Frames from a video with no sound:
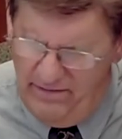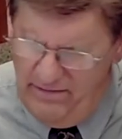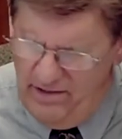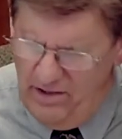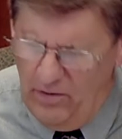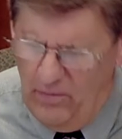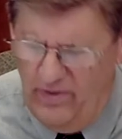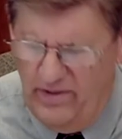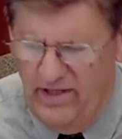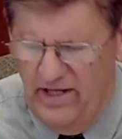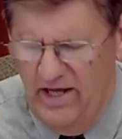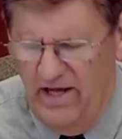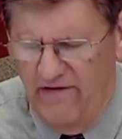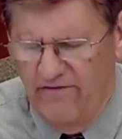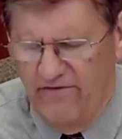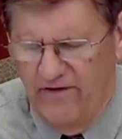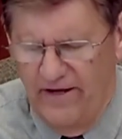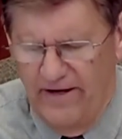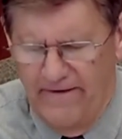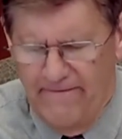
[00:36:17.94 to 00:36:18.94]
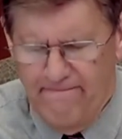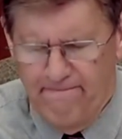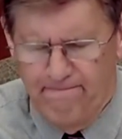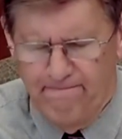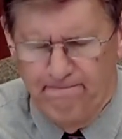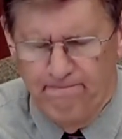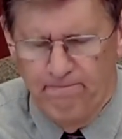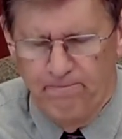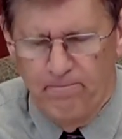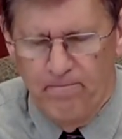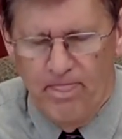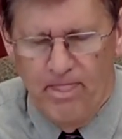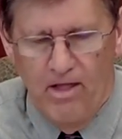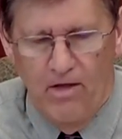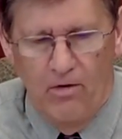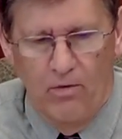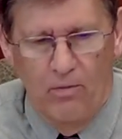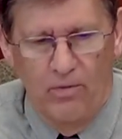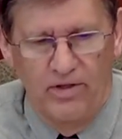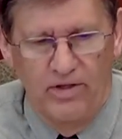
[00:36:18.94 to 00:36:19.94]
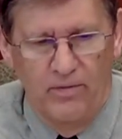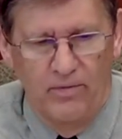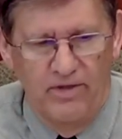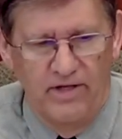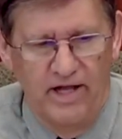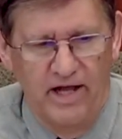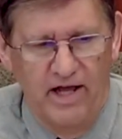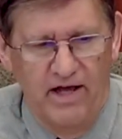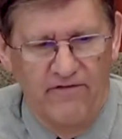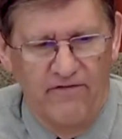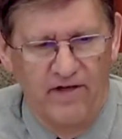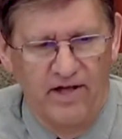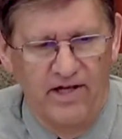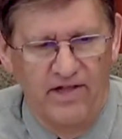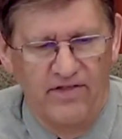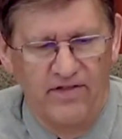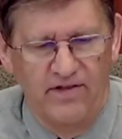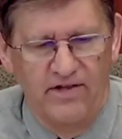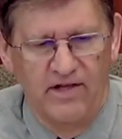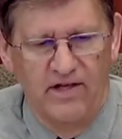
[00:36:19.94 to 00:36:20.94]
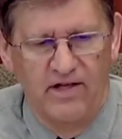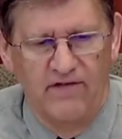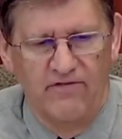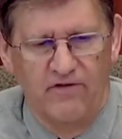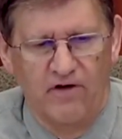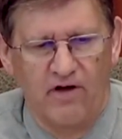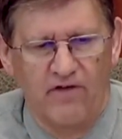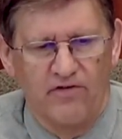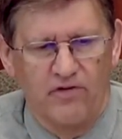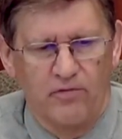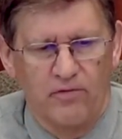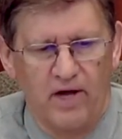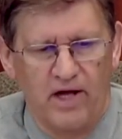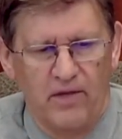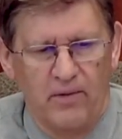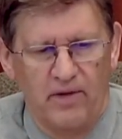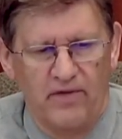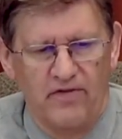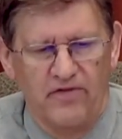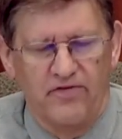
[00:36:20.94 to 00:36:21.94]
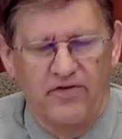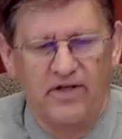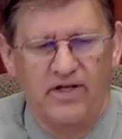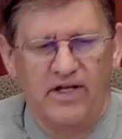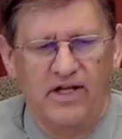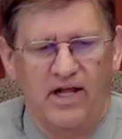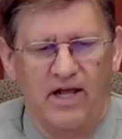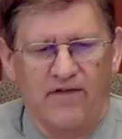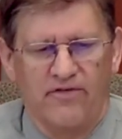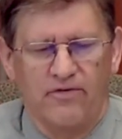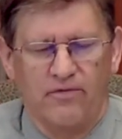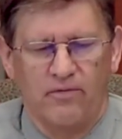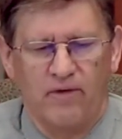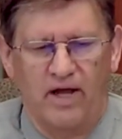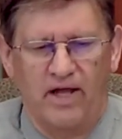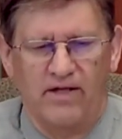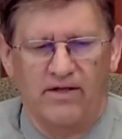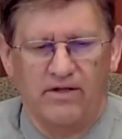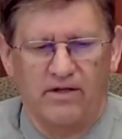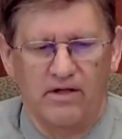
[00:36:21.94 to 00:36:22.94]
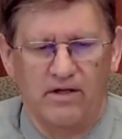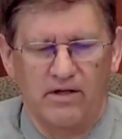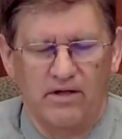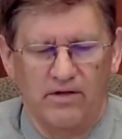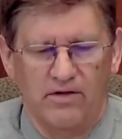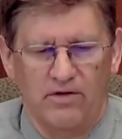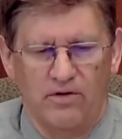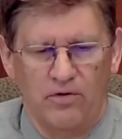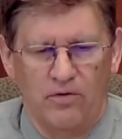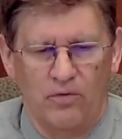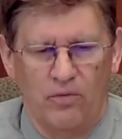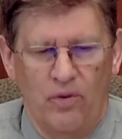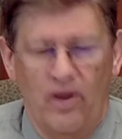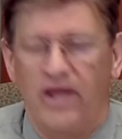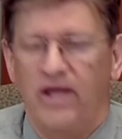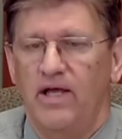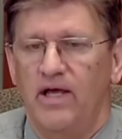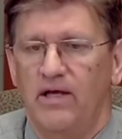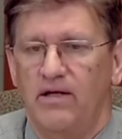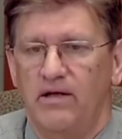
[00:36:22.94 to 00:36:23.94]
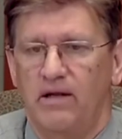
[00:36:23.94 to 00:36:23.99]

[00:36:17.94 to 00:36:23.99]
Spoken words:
When you have when you have anything that involves a right of way, the city has a right to weigh in.